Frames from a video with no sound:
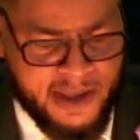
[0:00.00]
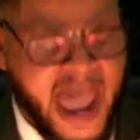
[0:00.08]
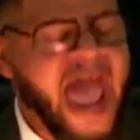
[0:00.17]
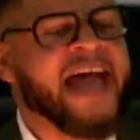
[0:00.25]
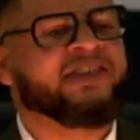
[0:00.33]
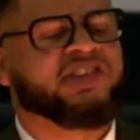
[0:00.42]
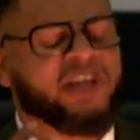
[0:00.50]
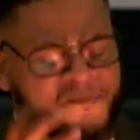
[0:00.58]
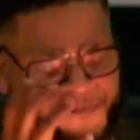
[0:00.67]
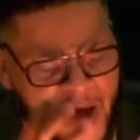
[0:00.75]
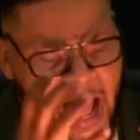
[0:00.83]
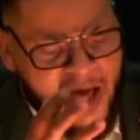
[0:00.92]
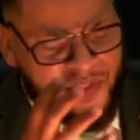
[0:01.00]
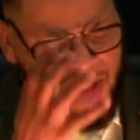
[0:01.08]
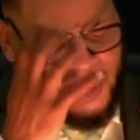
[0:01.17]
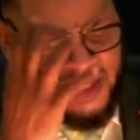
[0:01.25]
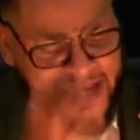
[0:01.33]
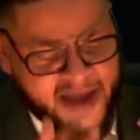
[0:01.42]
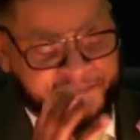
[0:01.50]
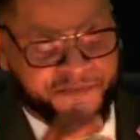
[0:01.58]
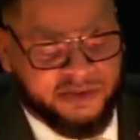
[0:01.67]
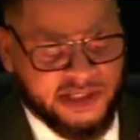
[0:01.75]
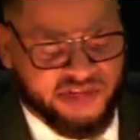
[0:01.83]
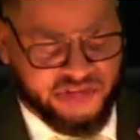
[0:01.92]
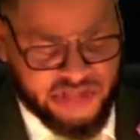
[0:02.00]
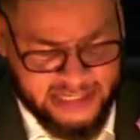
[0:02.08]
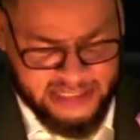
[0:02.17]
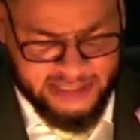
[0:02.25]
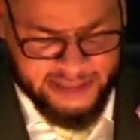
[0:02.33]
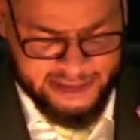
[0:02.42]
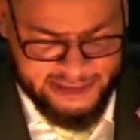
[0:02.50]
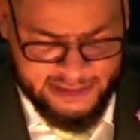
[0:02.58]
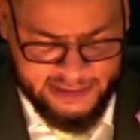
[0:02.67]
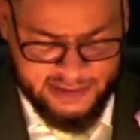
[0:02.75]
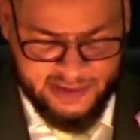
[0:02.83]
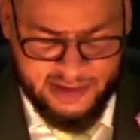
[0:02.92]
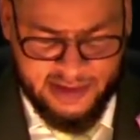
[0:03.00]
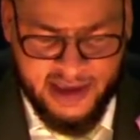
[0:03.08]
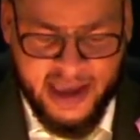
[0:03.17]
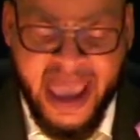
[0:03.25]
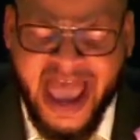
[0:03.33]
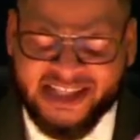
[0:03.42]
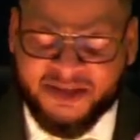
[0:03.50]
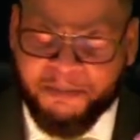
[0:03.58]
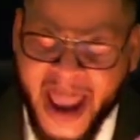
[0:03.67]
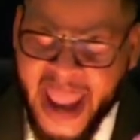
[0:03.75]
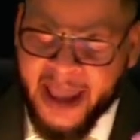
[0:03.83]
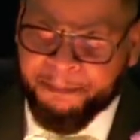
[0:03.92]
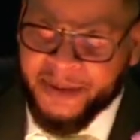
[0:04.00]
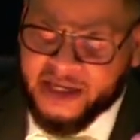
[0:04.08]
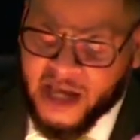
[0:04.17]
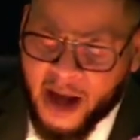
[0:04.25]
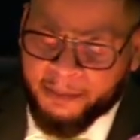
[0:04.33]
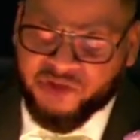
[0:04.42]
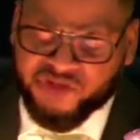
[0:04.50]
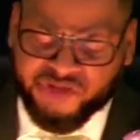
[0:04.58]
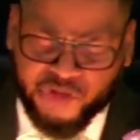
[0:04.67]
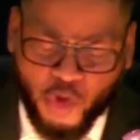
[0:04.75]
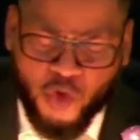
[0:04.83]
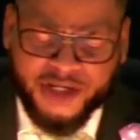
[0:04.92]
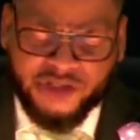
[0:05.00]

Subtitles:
Has the father left the scene? Has man become too